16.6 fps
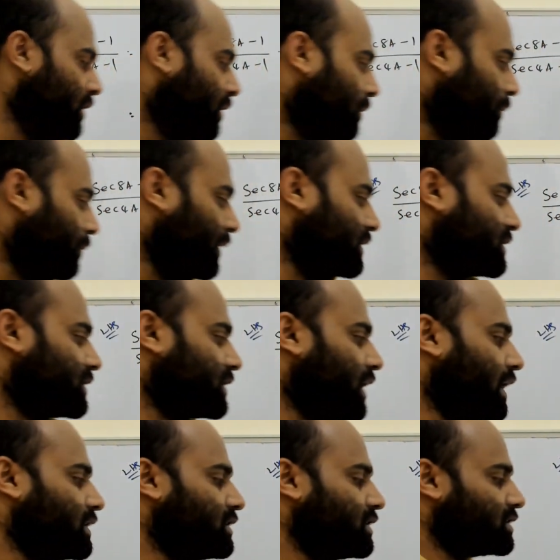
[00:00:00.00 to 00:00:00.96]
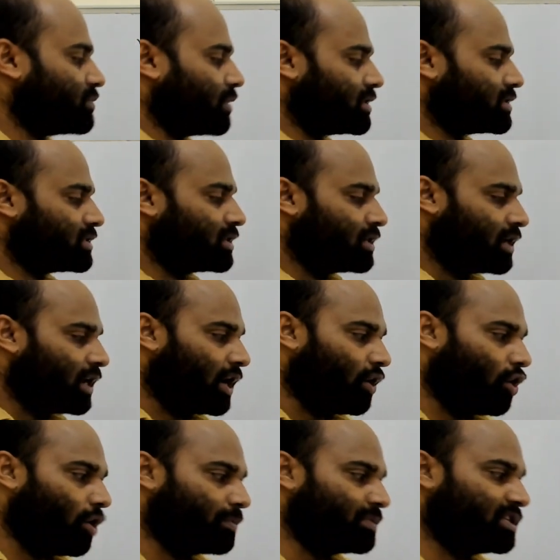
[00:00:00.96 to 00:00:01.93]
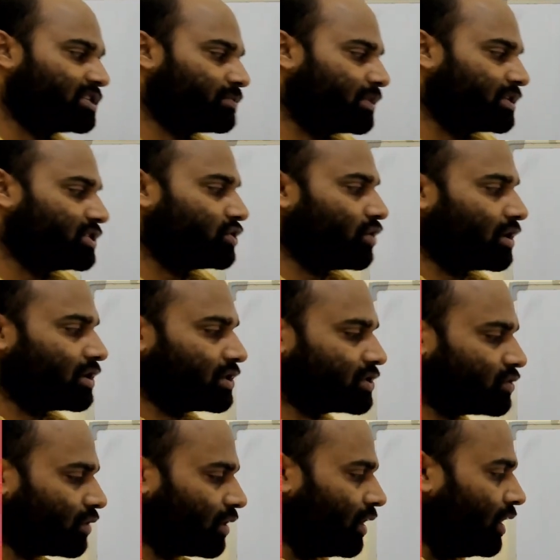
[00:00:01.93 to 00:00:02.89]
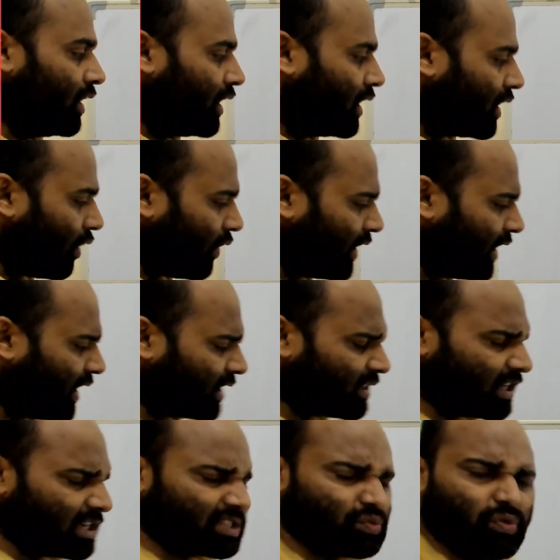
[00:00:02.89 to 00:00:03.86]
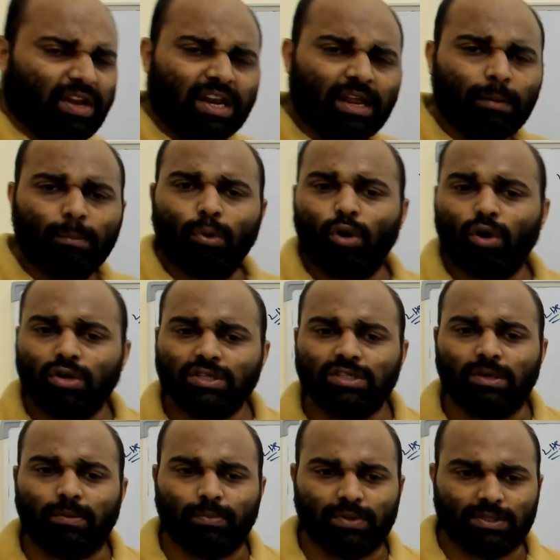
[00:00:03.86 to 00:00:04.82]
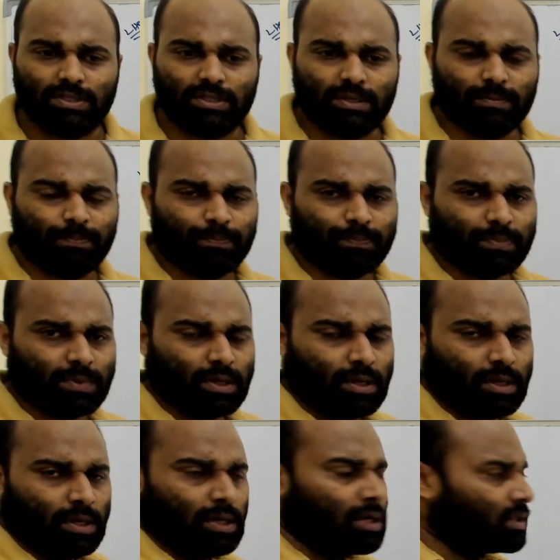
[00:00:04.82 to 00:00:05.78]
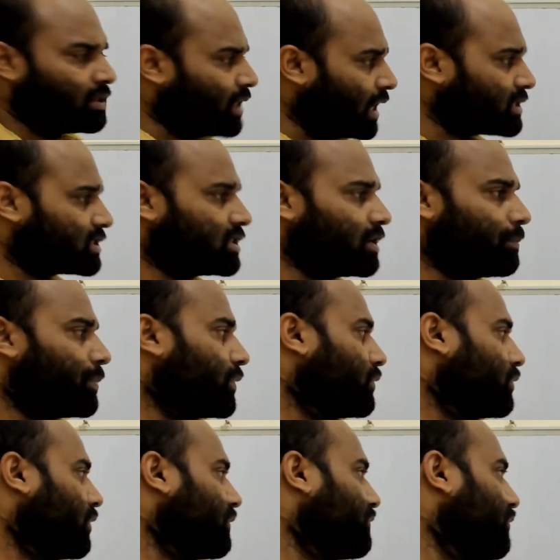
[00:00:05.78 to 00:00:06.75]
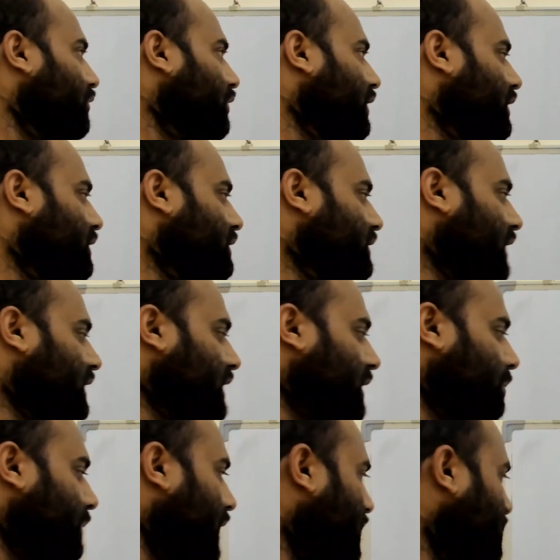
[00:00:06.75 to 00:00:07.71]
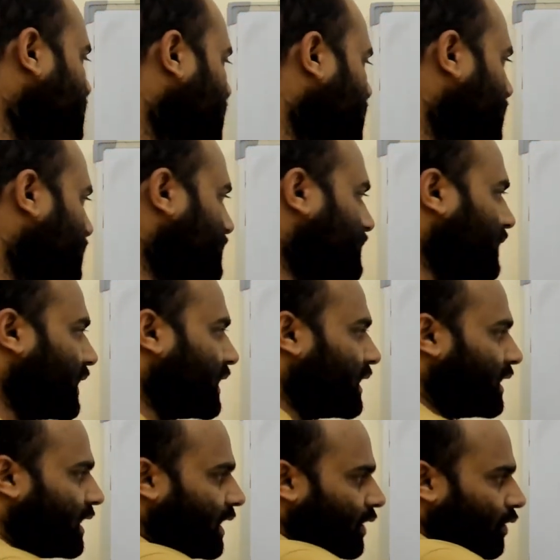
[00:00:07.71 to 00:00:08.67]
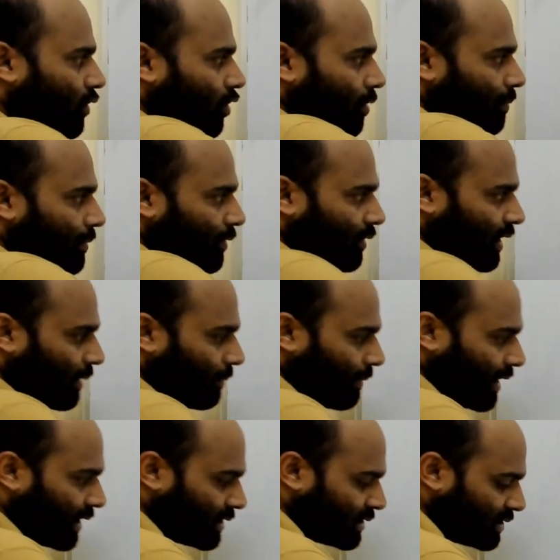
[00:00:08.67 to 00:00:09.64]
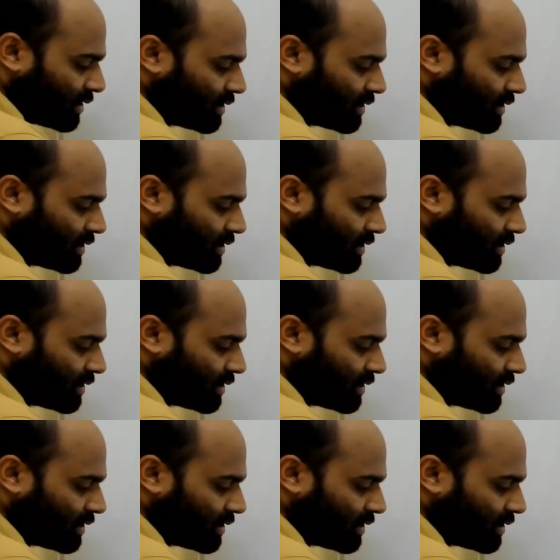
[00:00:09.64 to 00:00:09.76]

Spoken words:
Please write this much. I hope this much you understood. Now here there is very important step is there. That step you don't forget, that I am writing this side. I hope you can manage it.